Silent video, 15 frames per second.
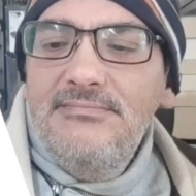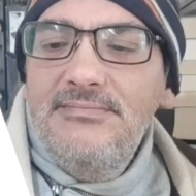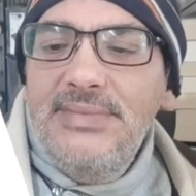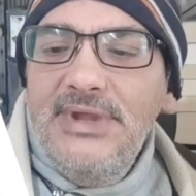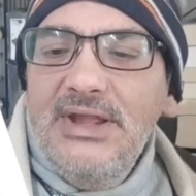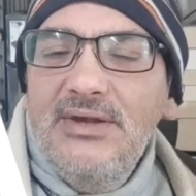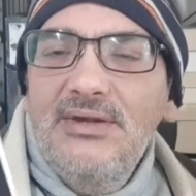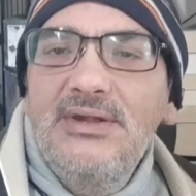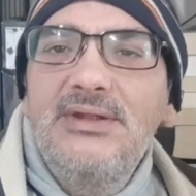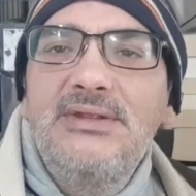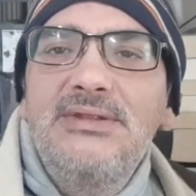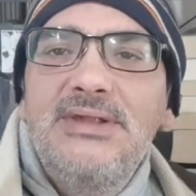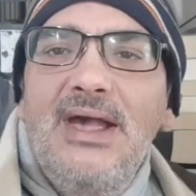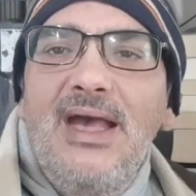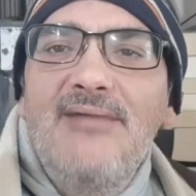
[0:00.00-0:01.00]

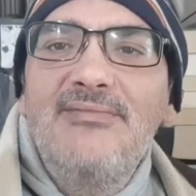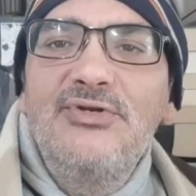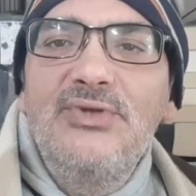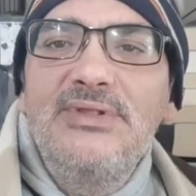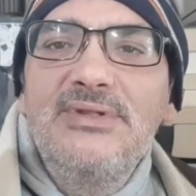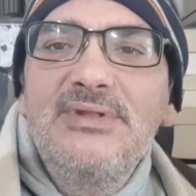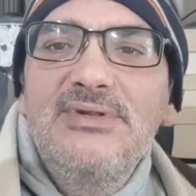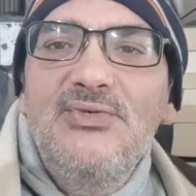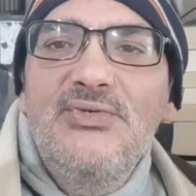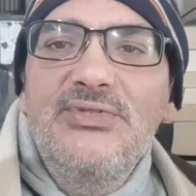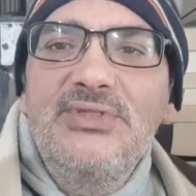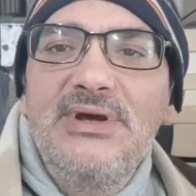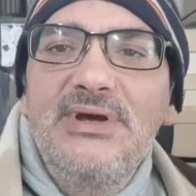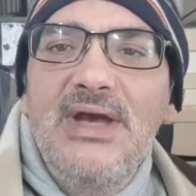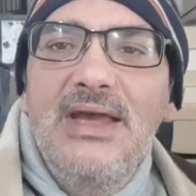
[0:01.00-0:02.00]
Because I haven't read this
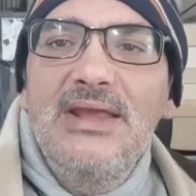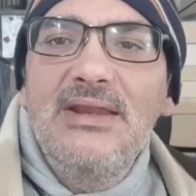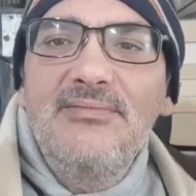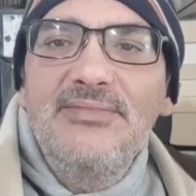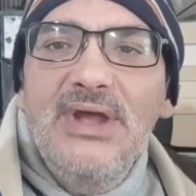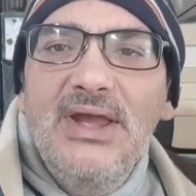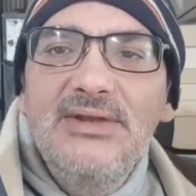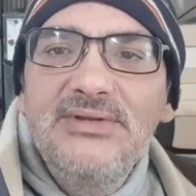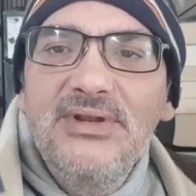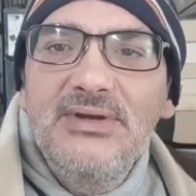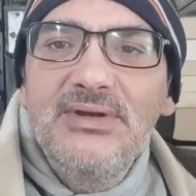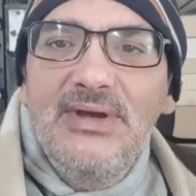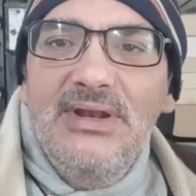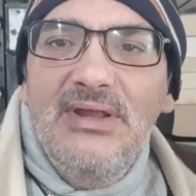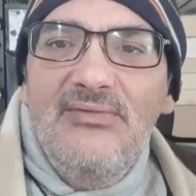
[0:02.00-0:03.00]
author and I'm dying to know,
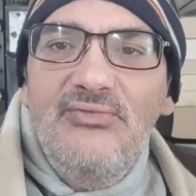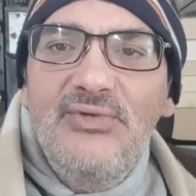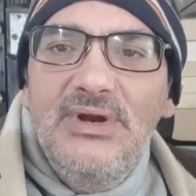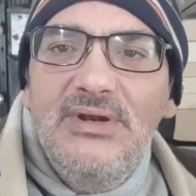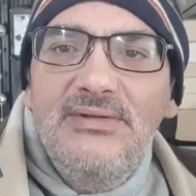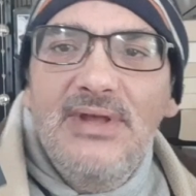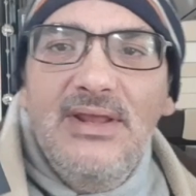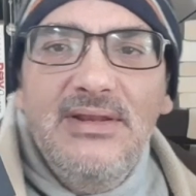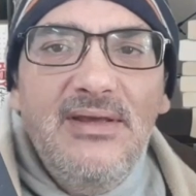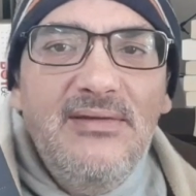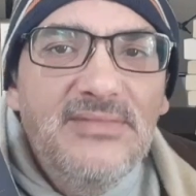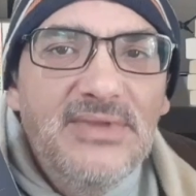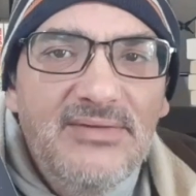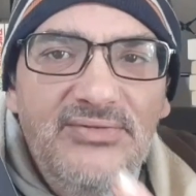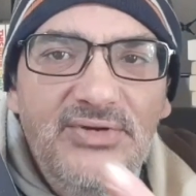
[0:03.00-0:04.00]
and I've
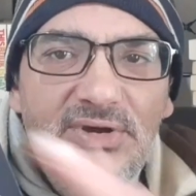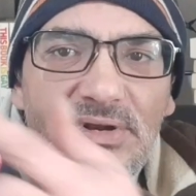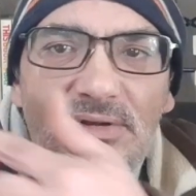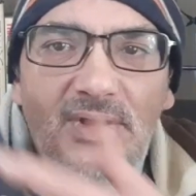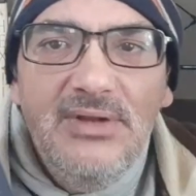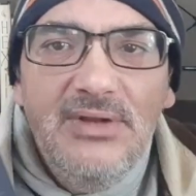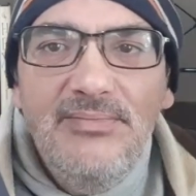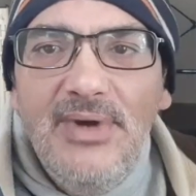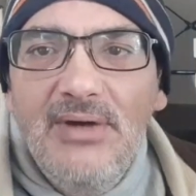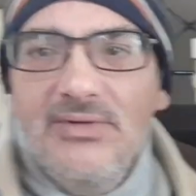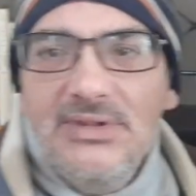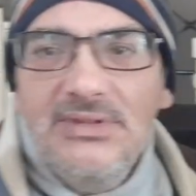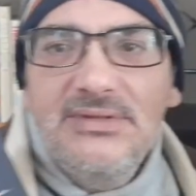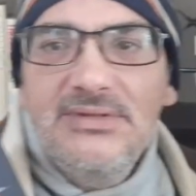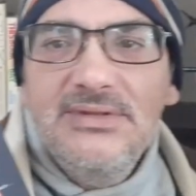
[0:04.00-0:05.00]
heard a lot about
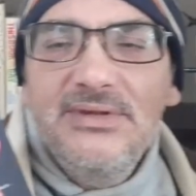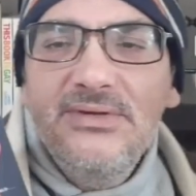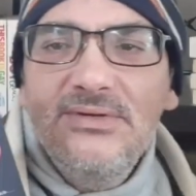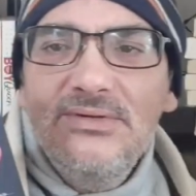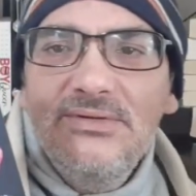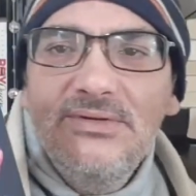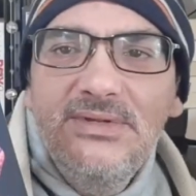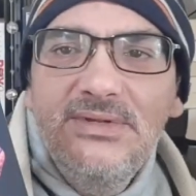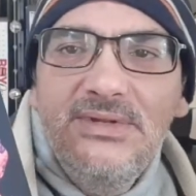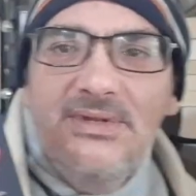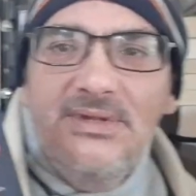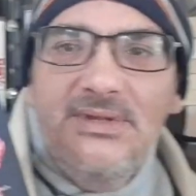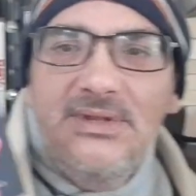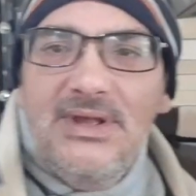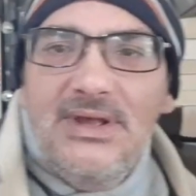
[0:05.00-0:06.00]
it, so
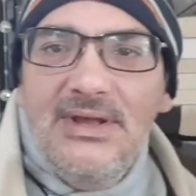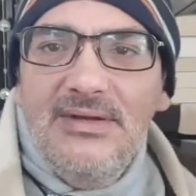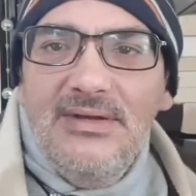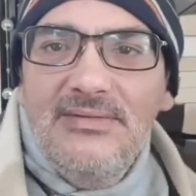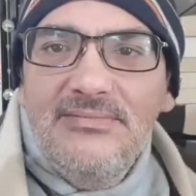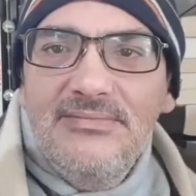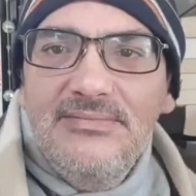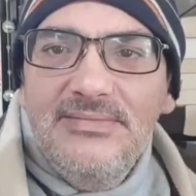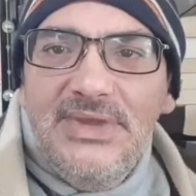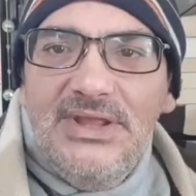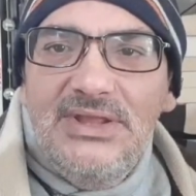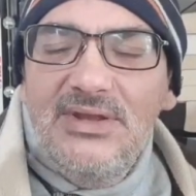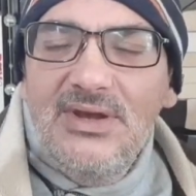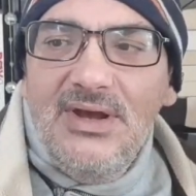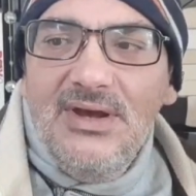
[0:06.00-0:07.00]

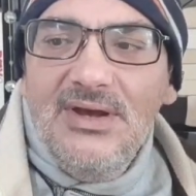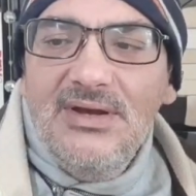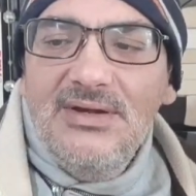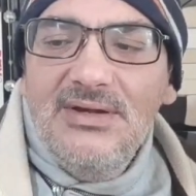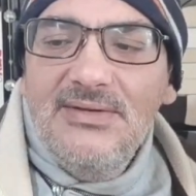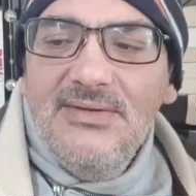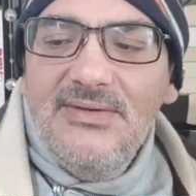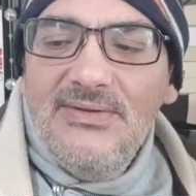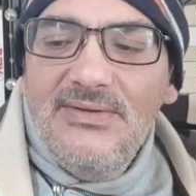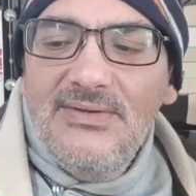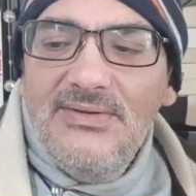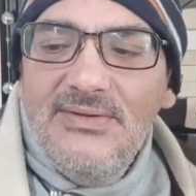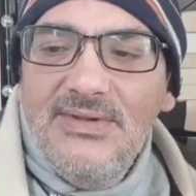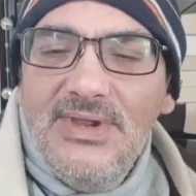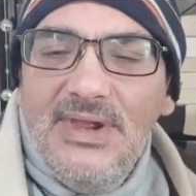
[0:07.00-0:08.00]
yeah.
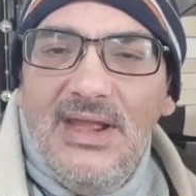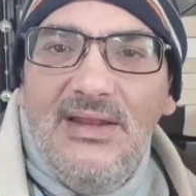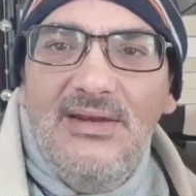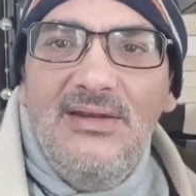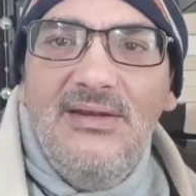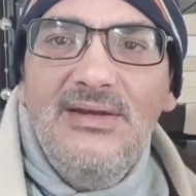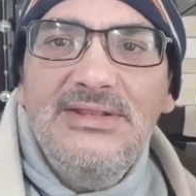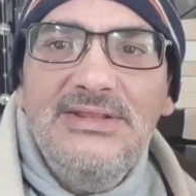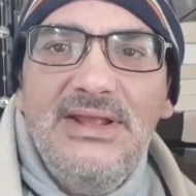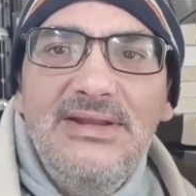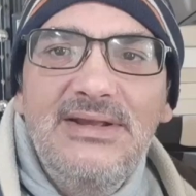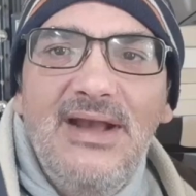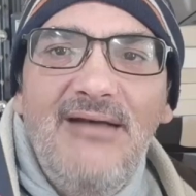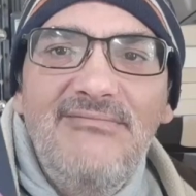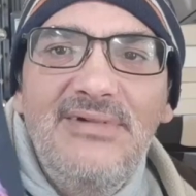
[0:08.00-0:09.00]
Look at
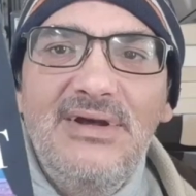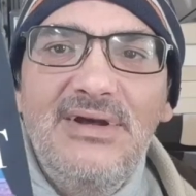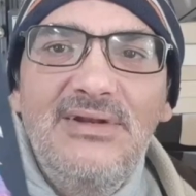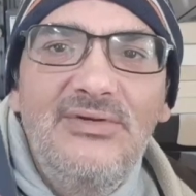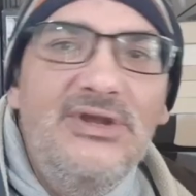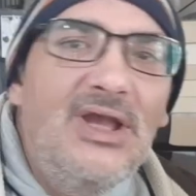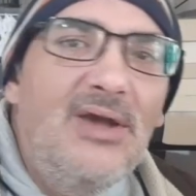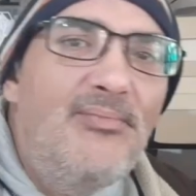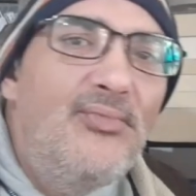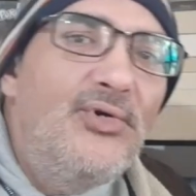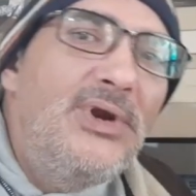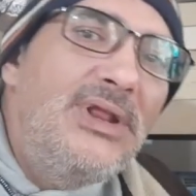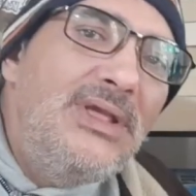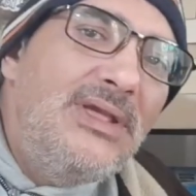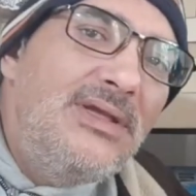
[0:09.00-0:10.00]
that cover, look how
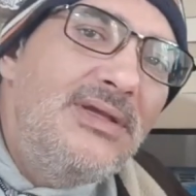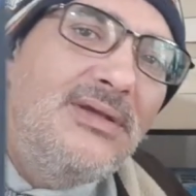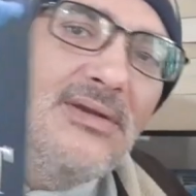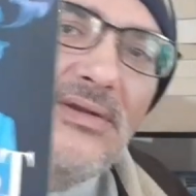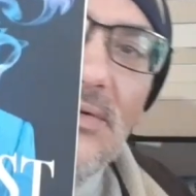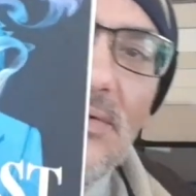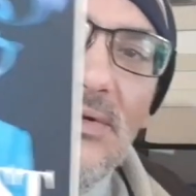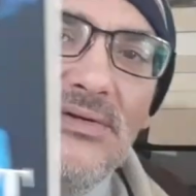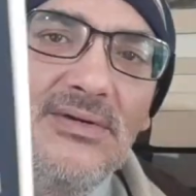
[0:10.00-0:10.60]
pretty. Look.